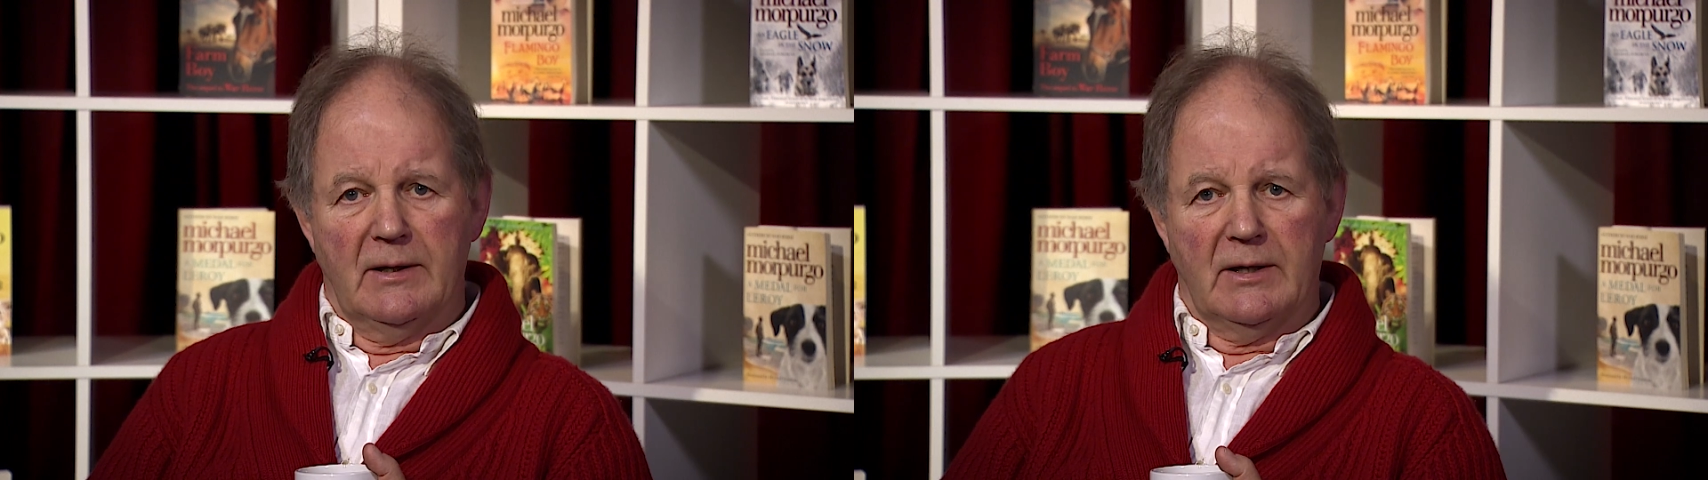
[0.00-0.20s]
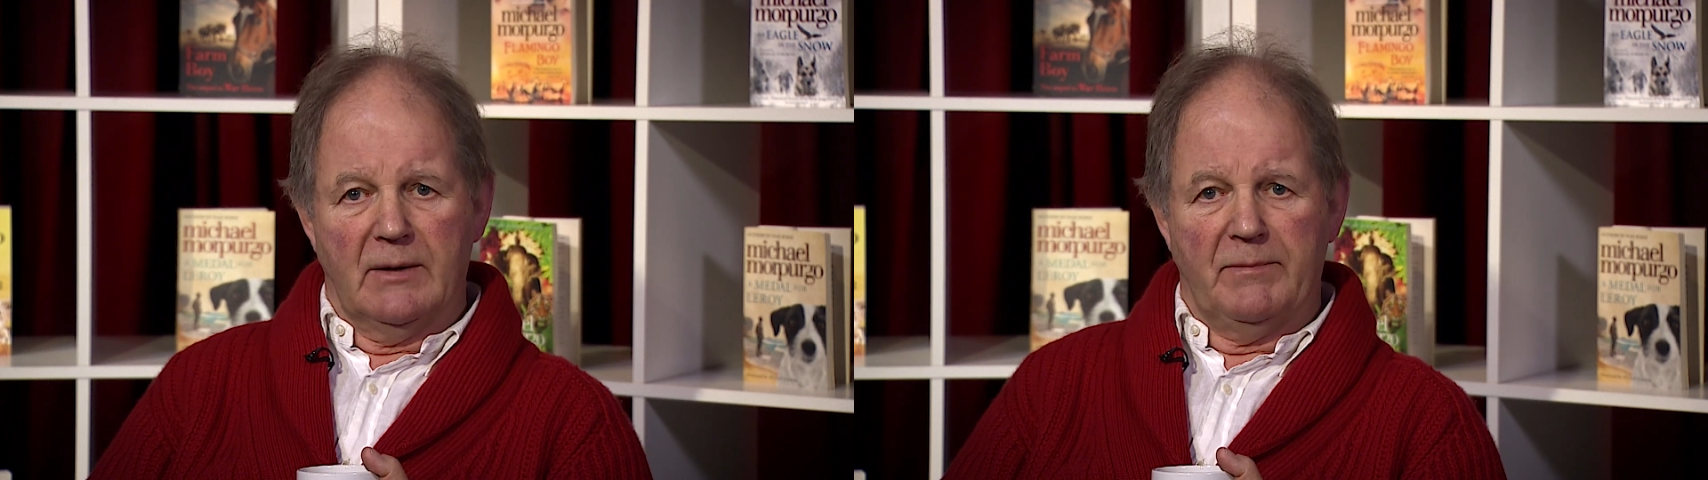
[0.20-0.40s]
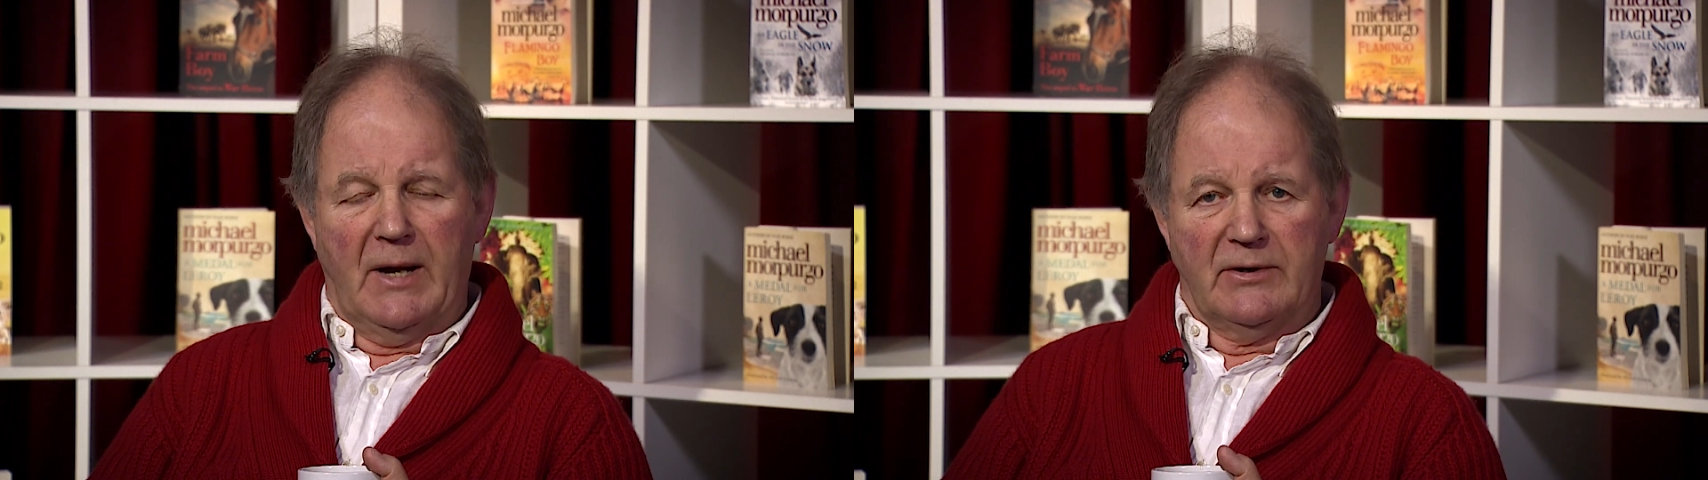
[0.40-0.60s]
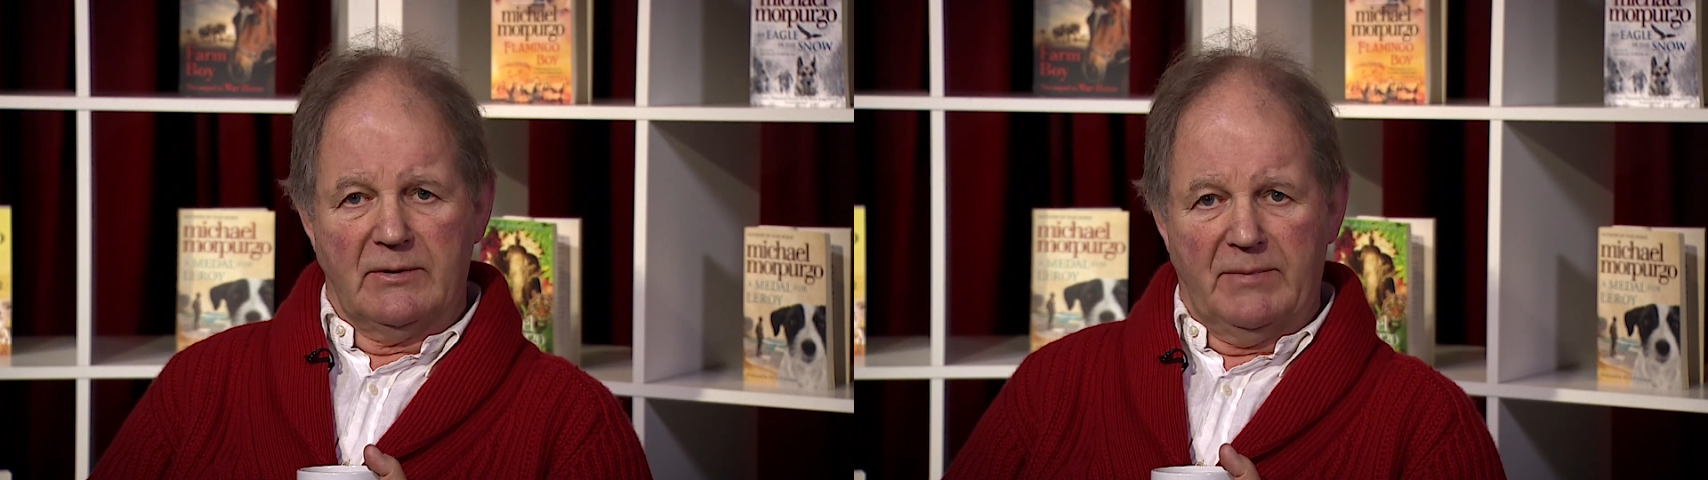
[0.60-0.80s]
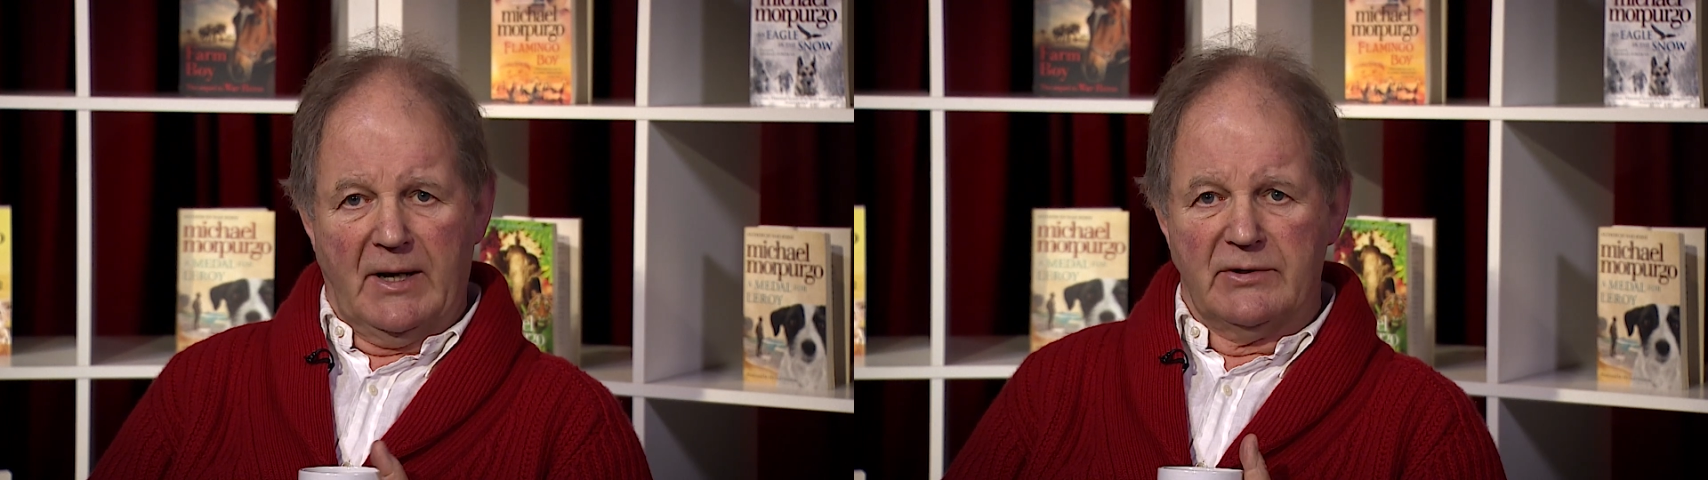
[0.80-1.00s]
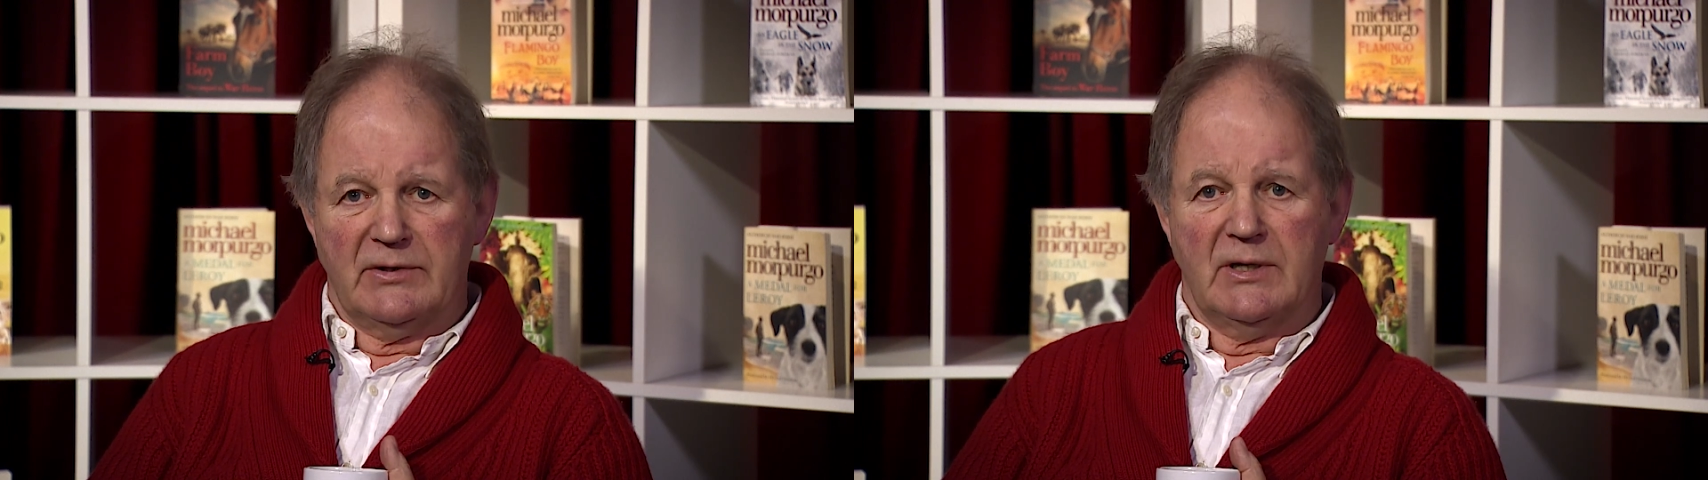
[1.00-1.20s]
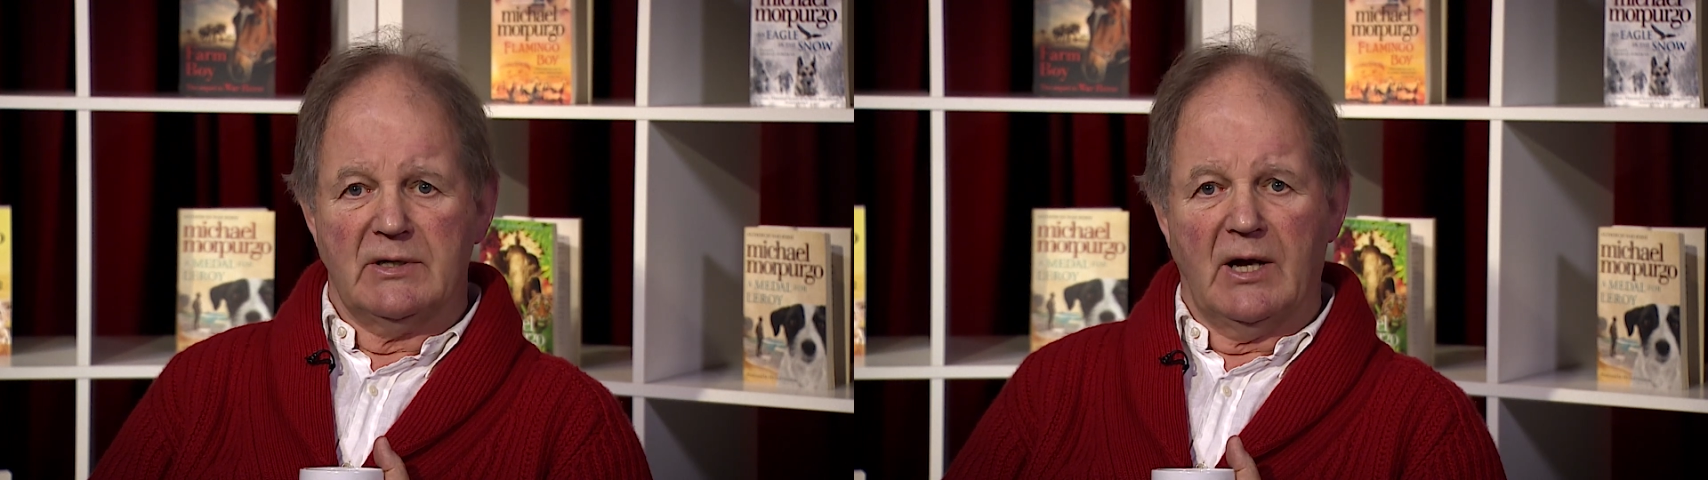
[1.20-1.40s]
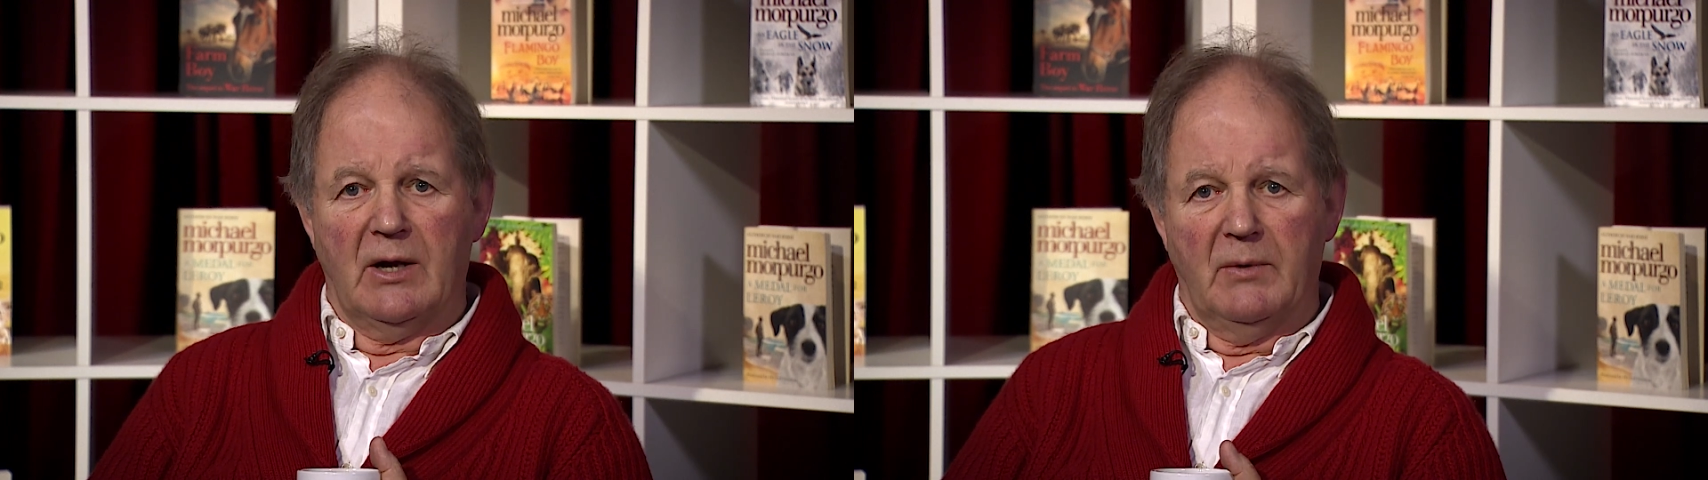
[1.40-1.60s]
and about to plunge the entire